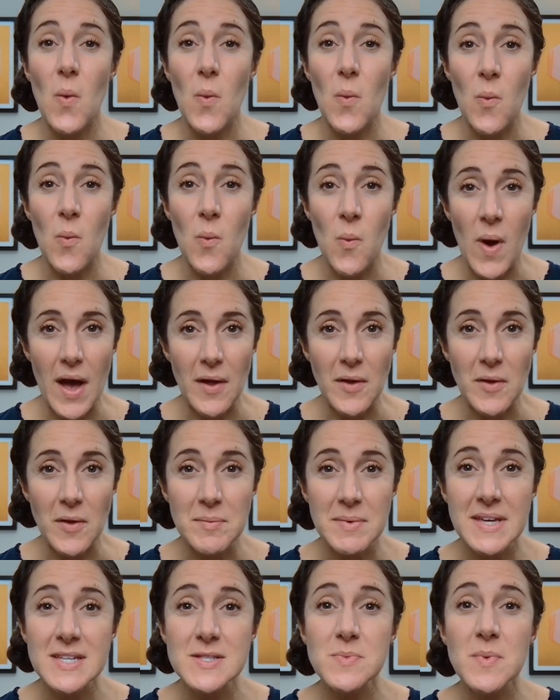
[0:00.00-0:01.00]
well?
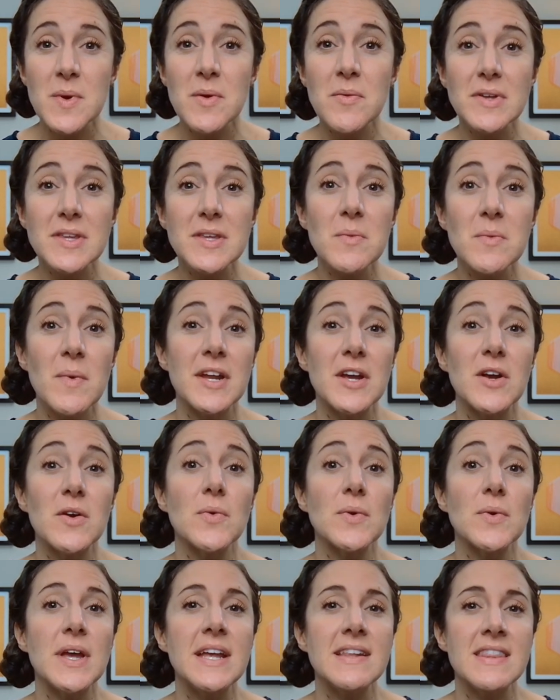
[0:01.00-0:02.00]
Because we really want to
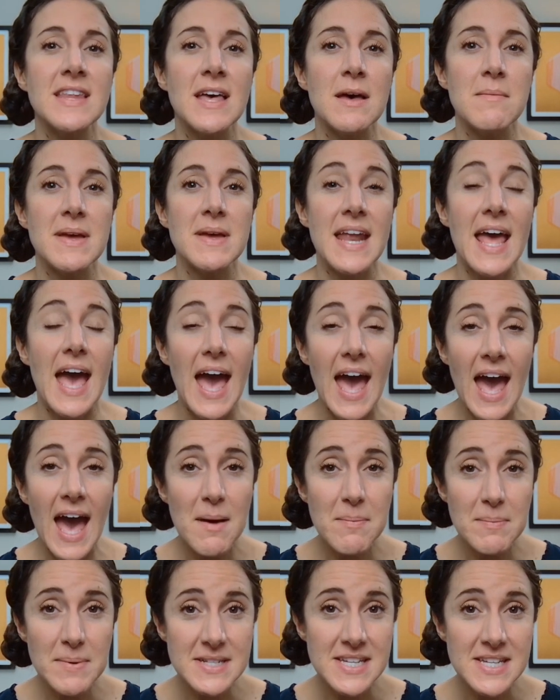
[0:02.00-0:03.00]
create in them an
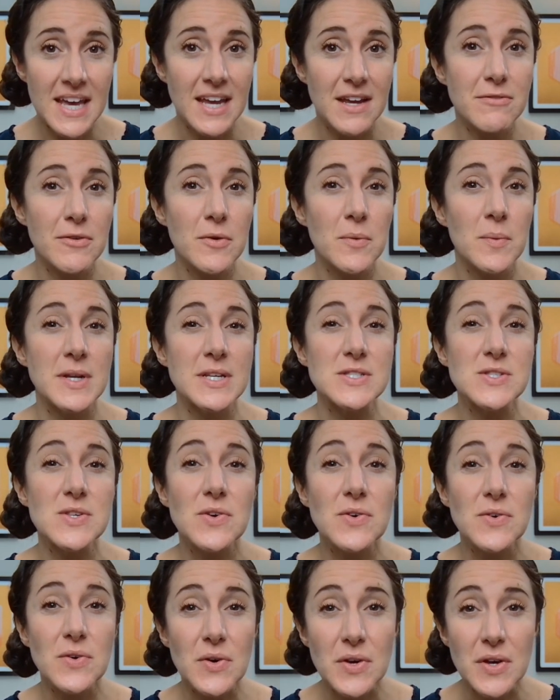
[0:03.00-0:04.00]
appetite for what is
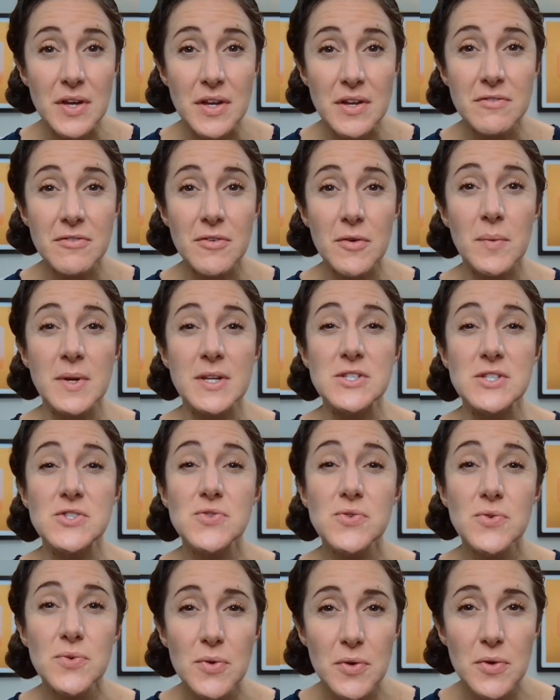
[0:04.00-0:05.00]
good, for what is
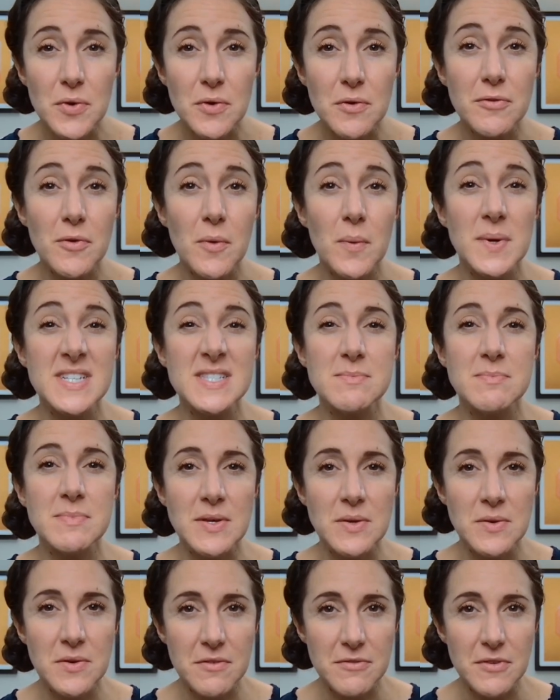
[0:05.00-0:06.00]
true, for what is
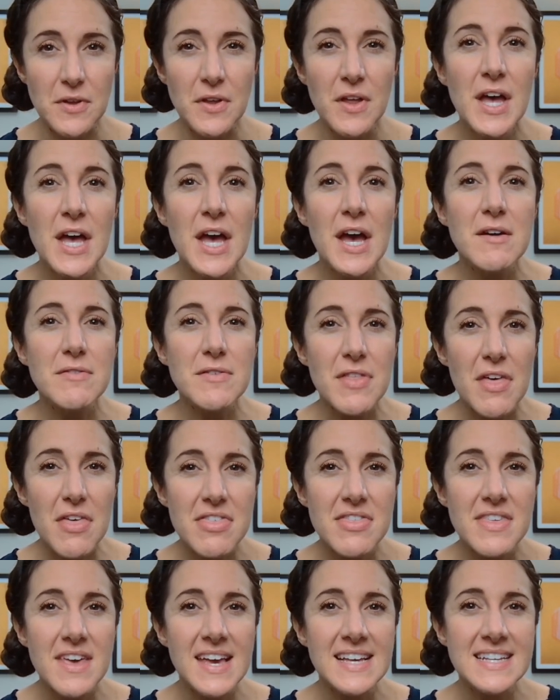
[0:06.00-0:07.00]
beautiful, for the
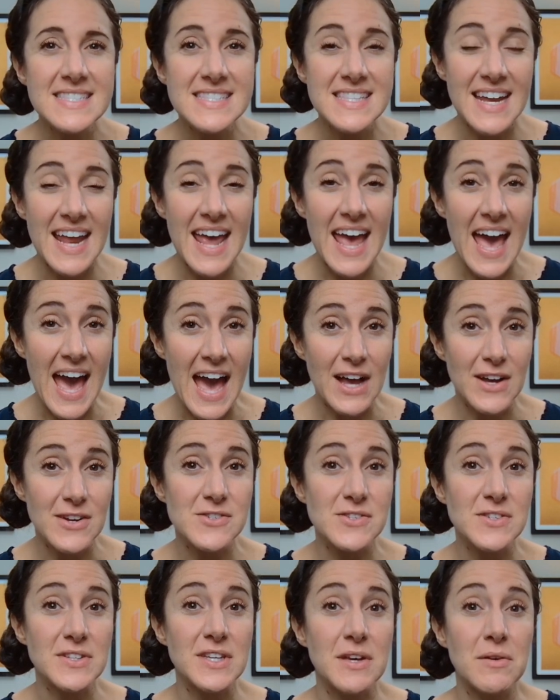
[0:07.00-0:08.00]
things that
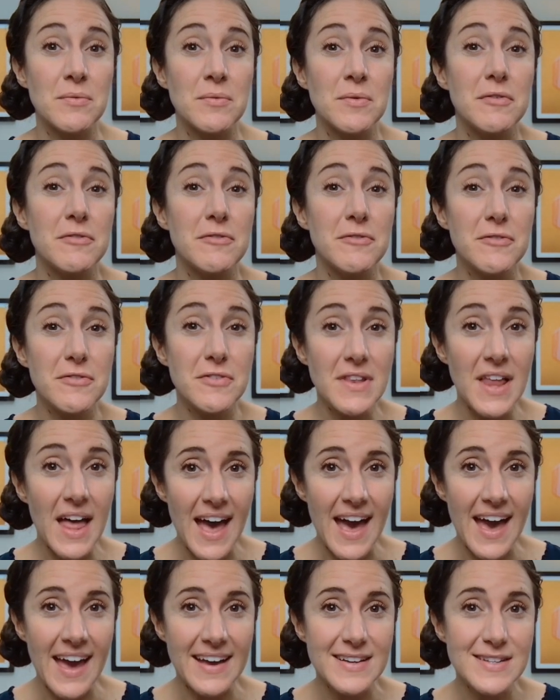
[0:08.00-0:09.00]
actually
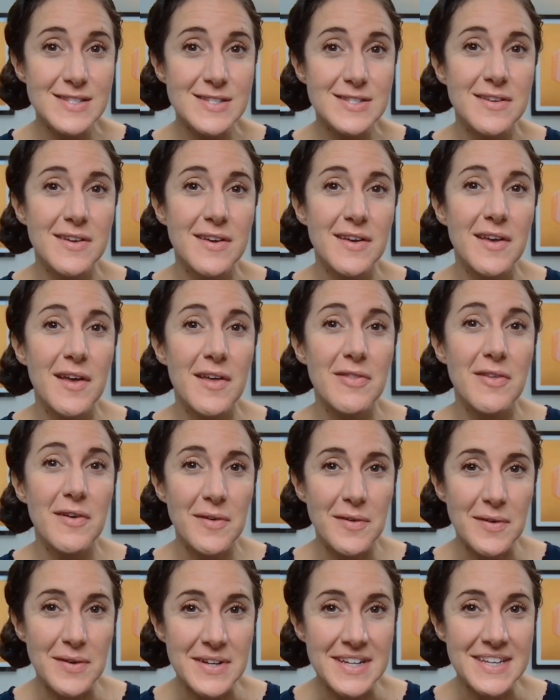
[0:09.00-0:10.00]
reflect the
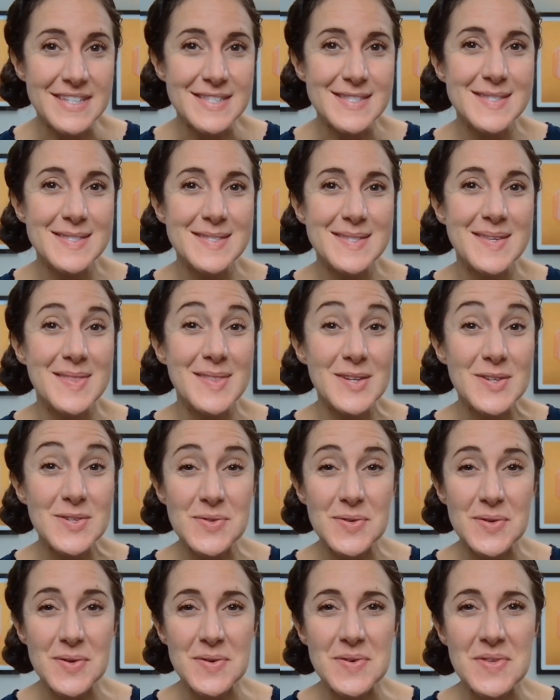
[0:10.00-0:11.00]
goodness, the
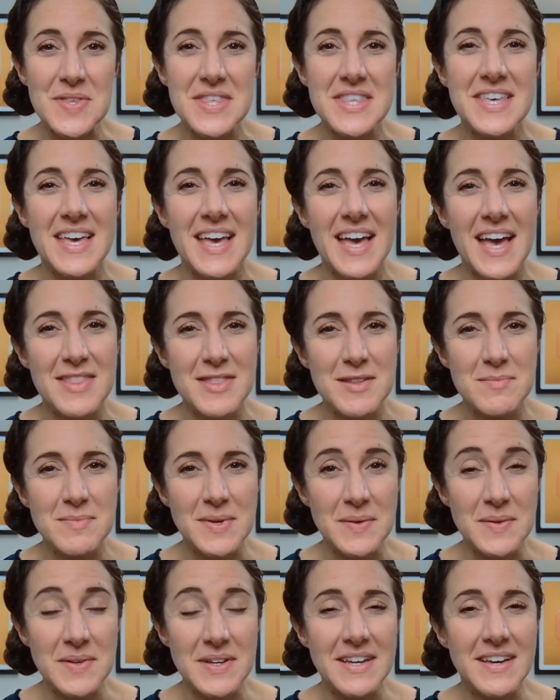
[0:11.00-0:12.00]
truth, and the
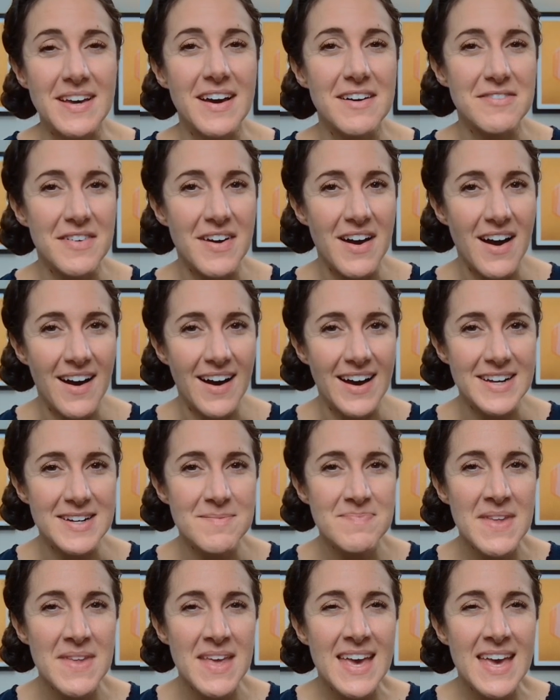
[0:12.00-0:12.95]
beauty of God.